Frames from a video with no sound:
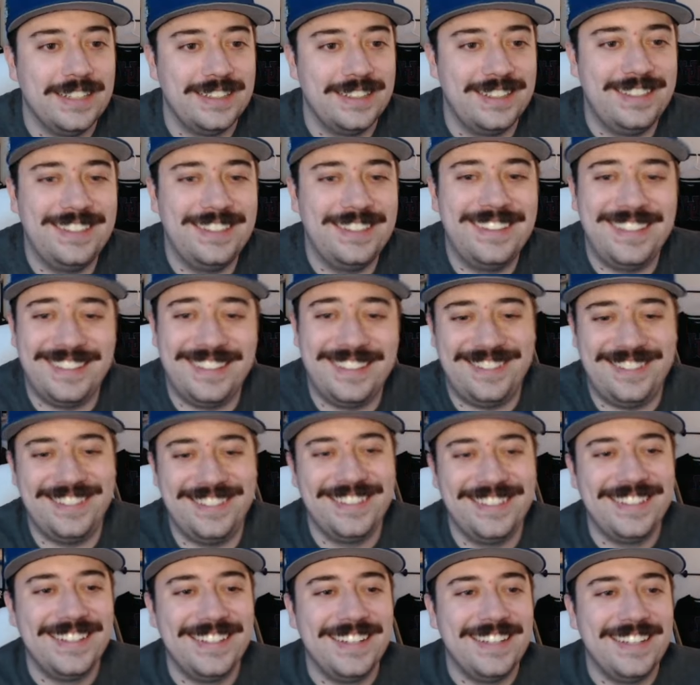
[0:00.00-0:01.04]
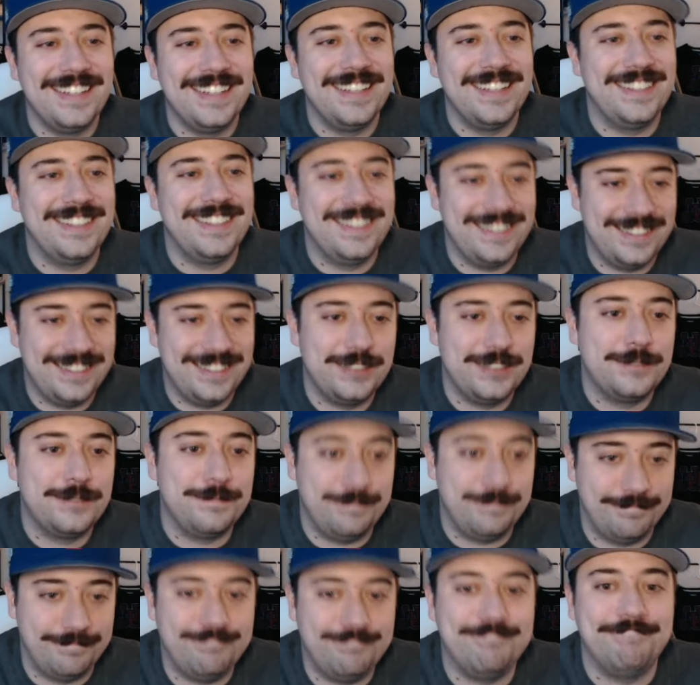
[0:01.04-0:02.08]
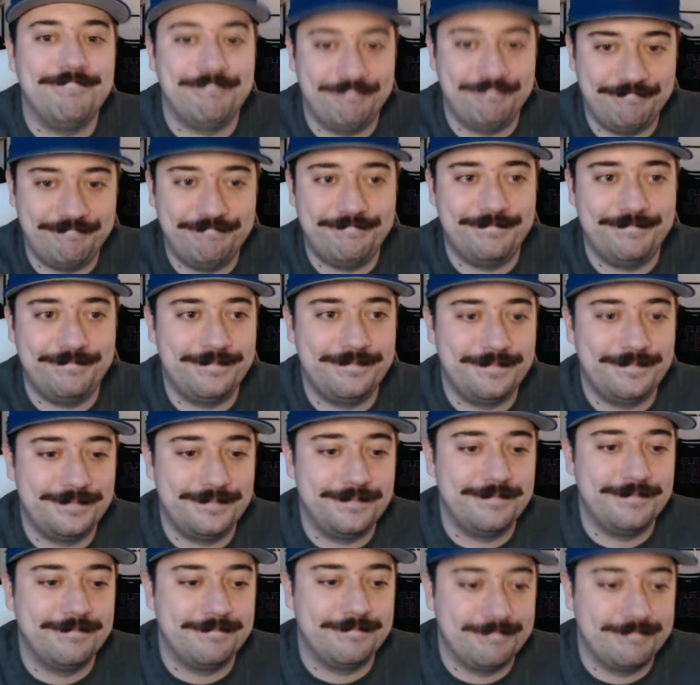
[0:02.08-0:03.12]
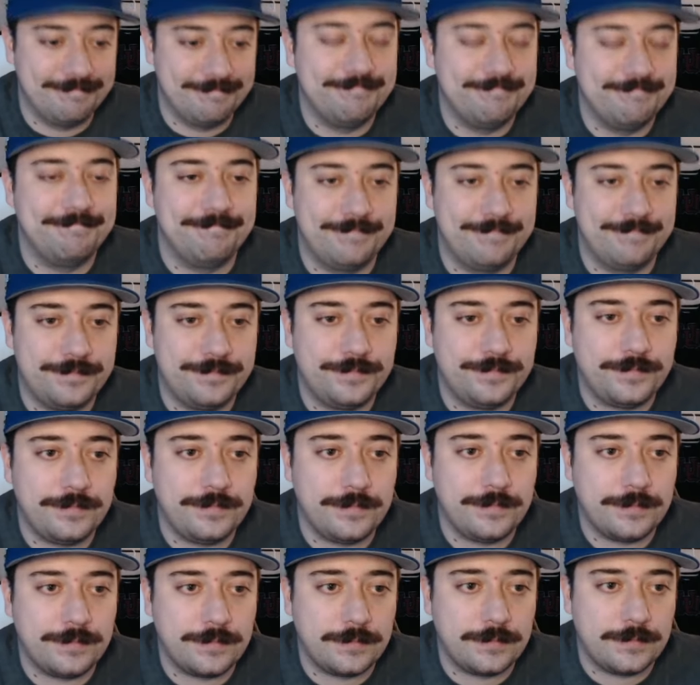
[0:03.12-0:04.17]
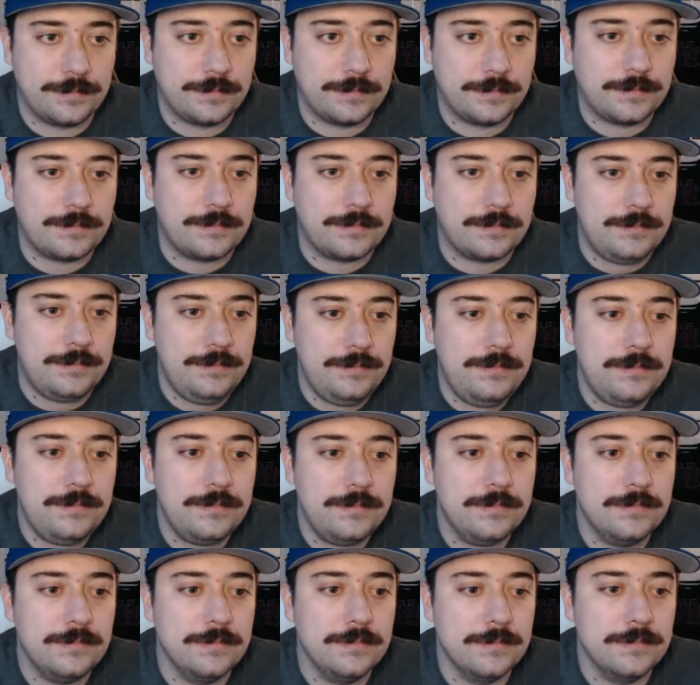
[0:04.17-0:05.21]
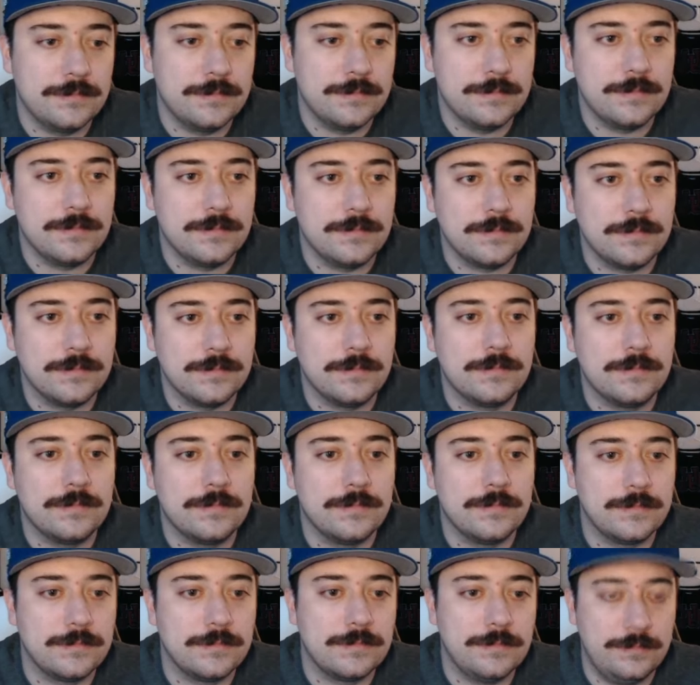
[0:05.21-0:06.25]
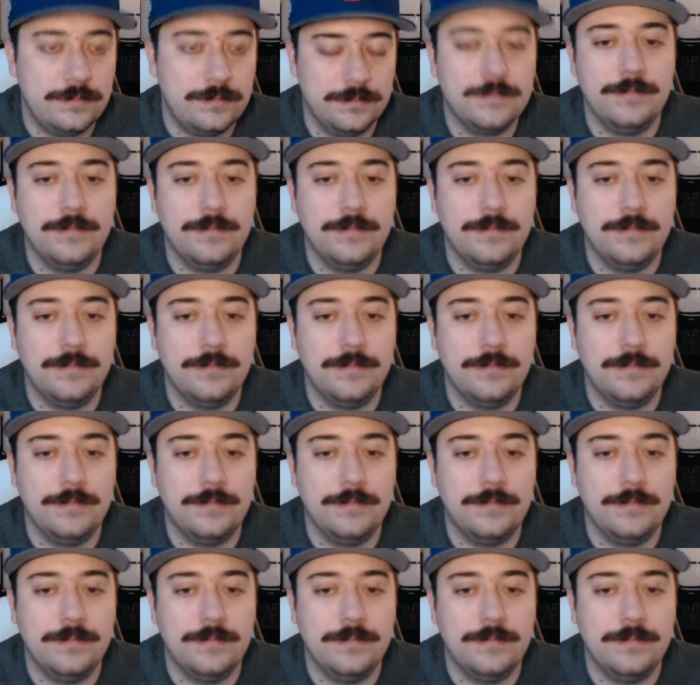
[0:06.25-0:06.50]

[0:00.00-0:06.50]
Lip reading: (silent)